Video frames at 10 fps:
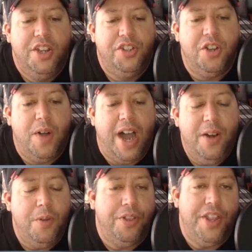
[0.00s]
So I
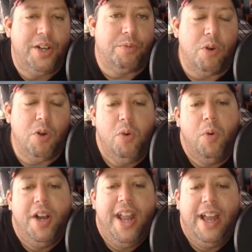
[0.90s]
don't think Rogue
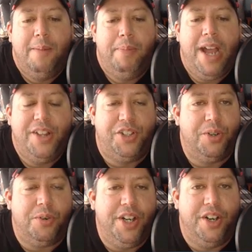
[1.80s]
One had a bad
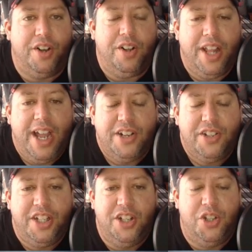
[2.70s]
story at all. I
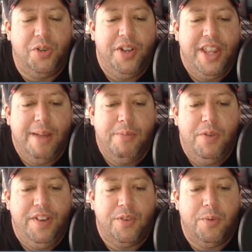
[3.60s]
actually enjoyed that
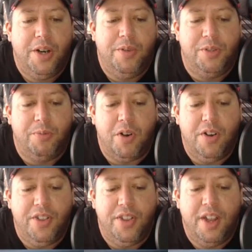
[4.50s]
movie for what it was
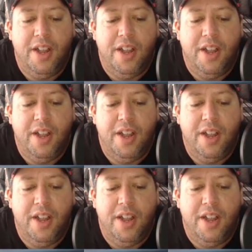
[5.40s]
worth.